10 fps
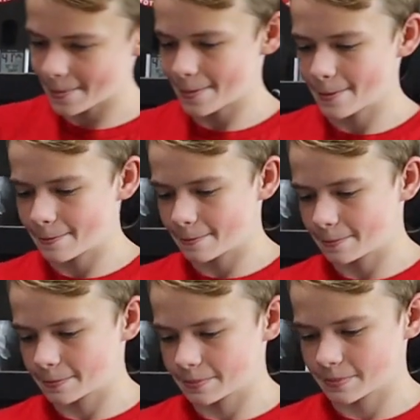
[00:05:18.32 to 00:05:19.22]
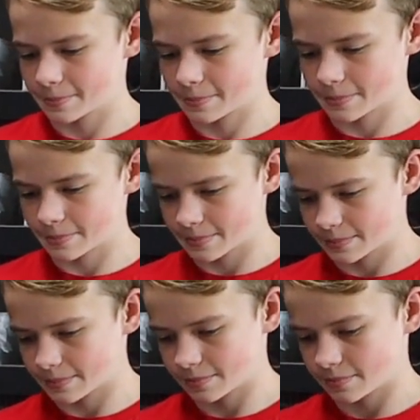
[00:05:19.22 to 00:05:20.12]

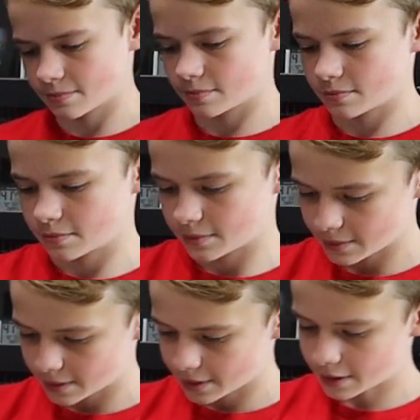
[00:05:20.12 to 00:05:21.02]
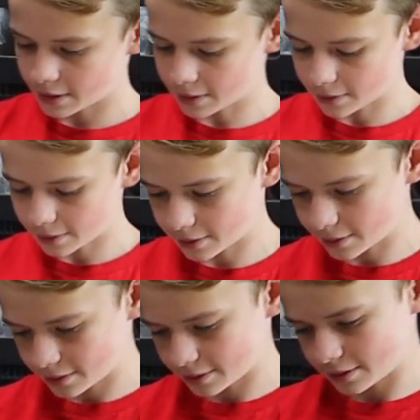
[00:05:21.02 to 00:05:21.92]

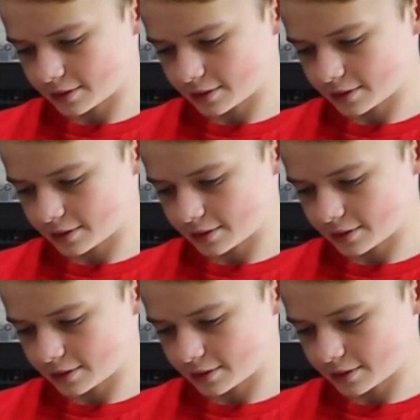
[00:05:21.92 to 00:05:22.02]
Nothing is said.